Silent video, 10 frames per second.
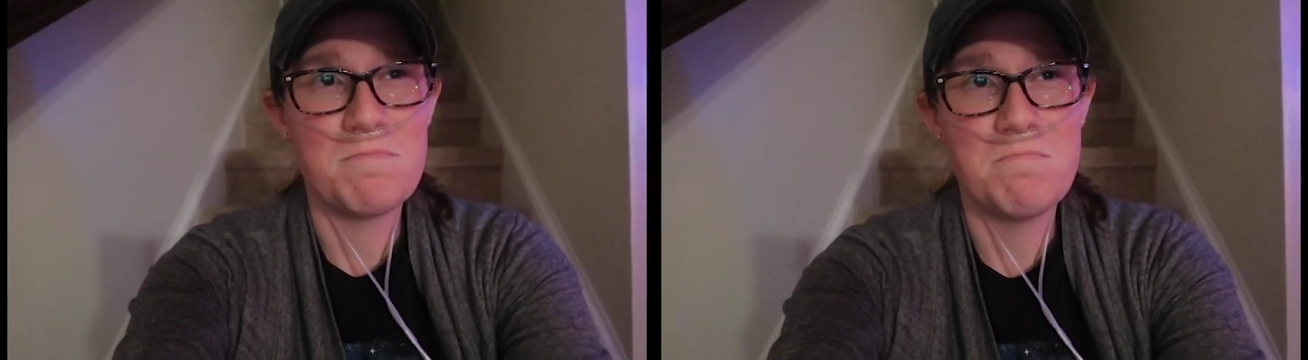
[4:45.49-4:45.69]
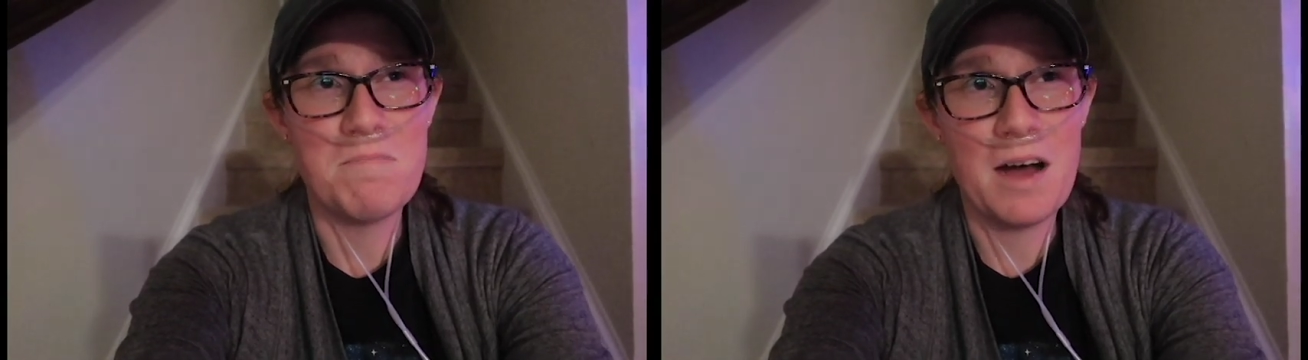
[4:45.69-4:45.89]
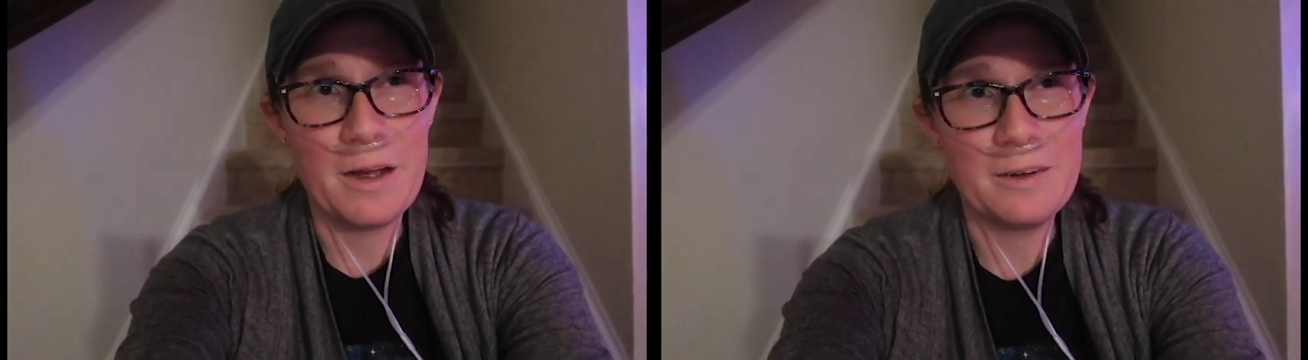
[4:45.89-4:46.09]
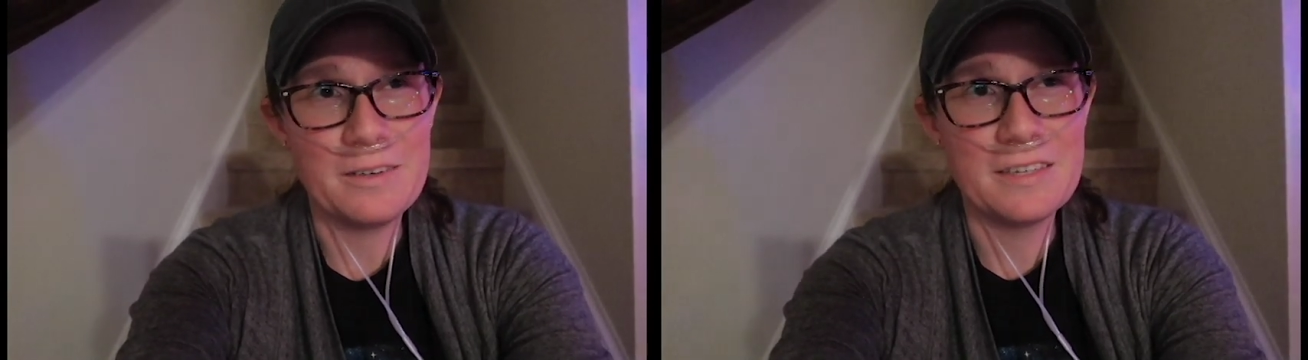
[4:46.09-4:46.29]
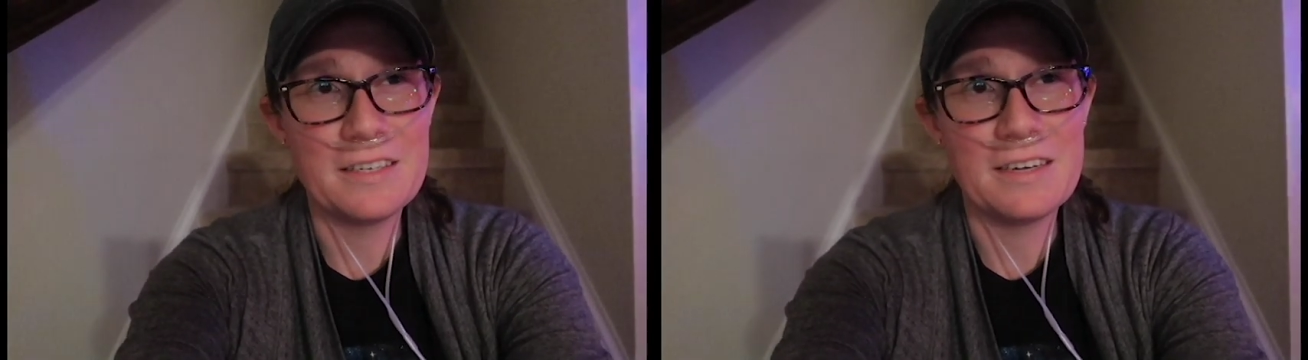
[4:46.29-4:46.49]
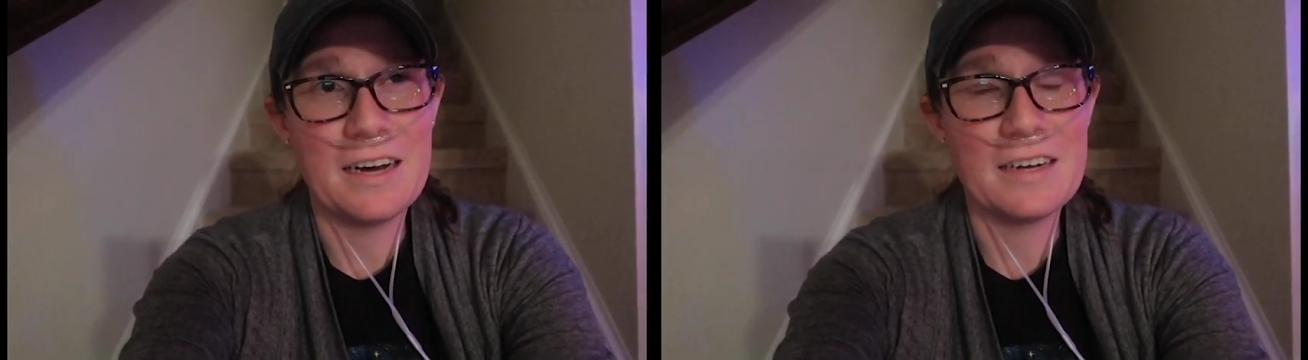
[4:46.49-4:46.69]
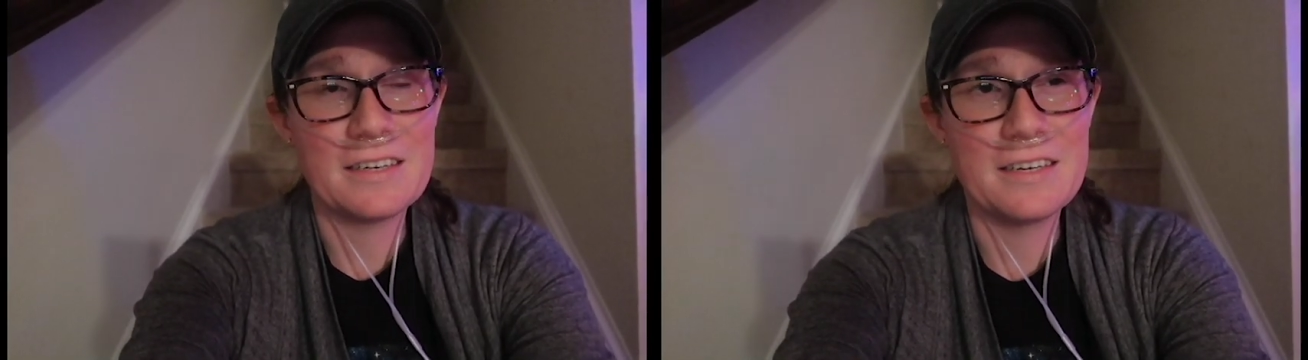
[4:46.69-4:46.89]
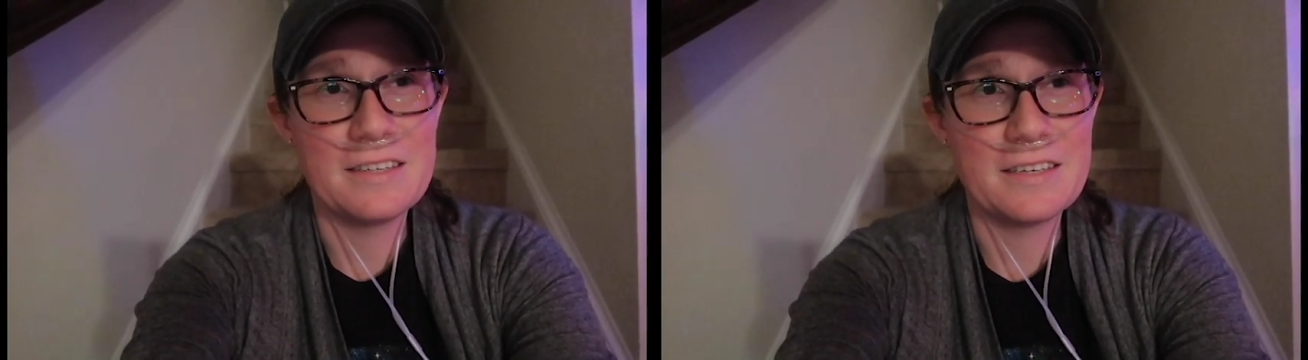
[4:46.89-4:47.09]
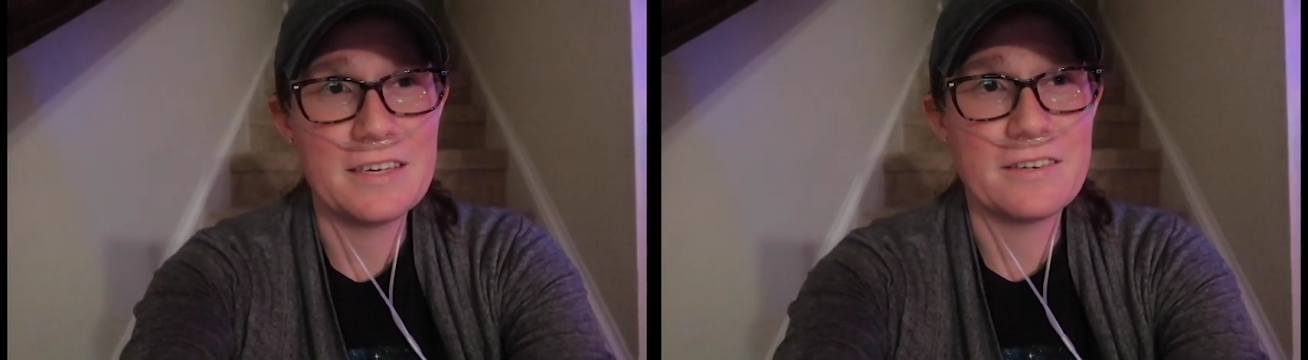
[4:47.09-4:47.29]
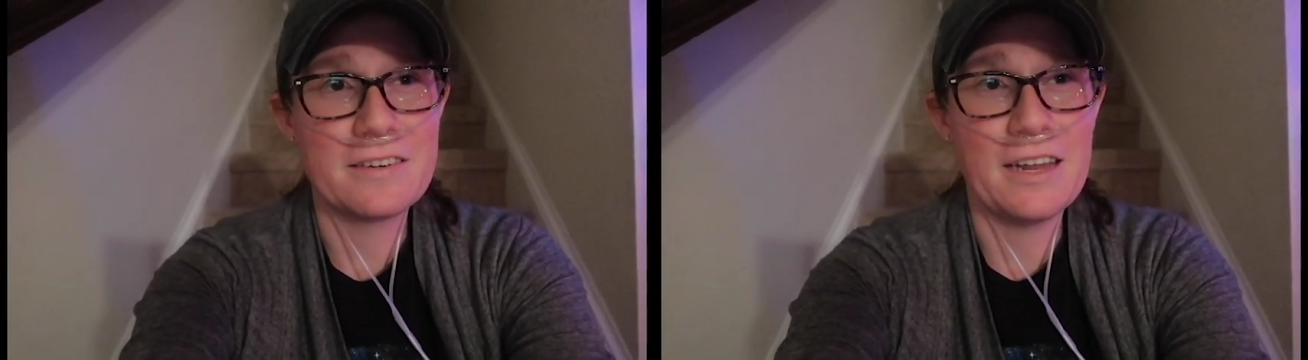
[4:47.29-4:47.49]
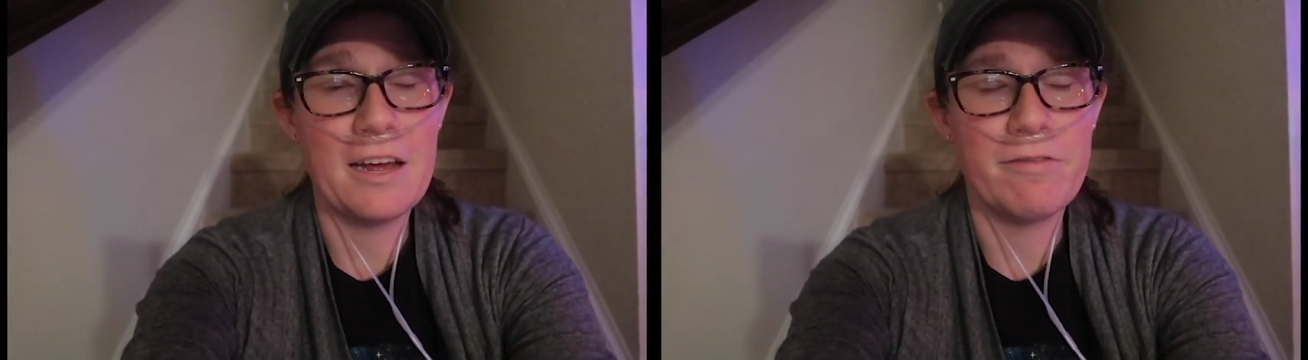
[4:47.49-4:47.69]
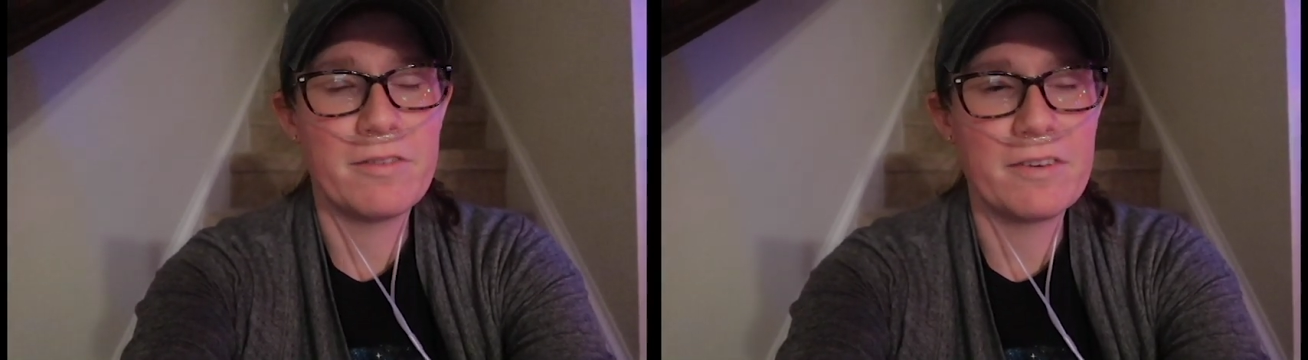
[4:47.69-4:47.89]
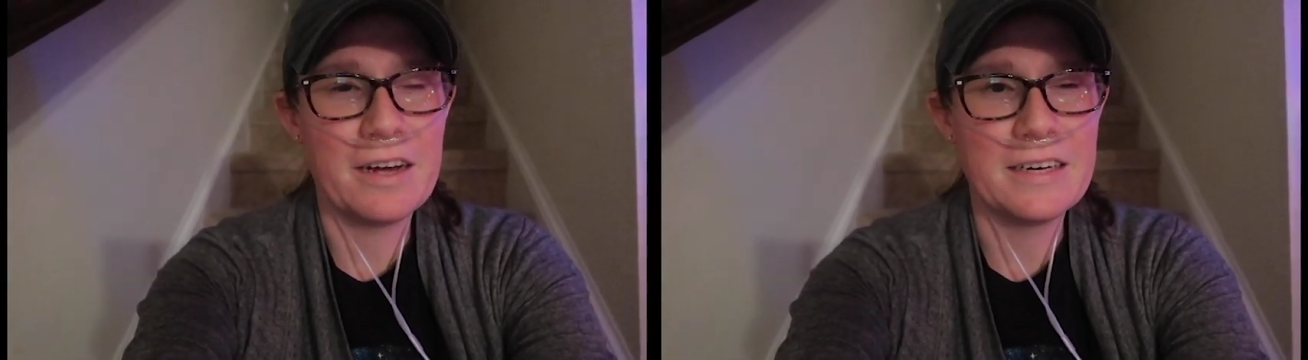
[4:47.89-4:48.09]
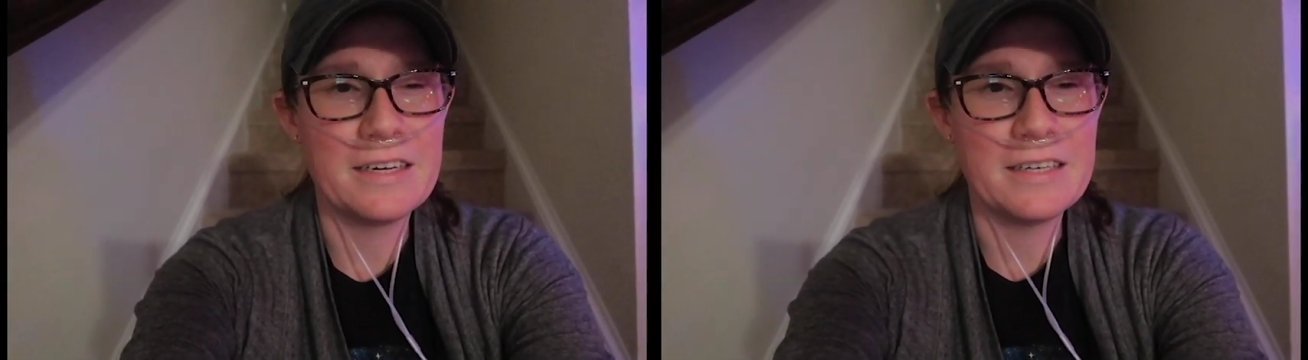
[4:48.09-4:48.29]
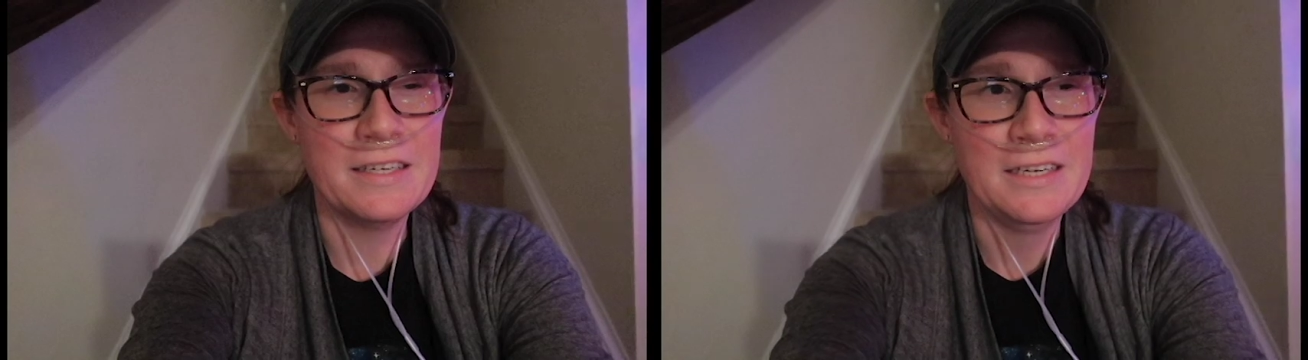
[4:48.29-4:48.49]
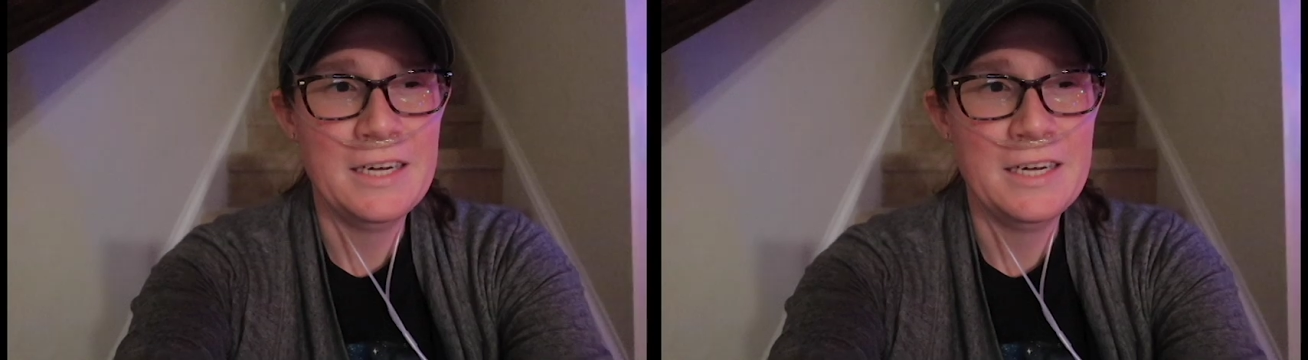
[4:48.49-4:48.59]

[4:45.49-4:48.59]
mild and not considered life threatening,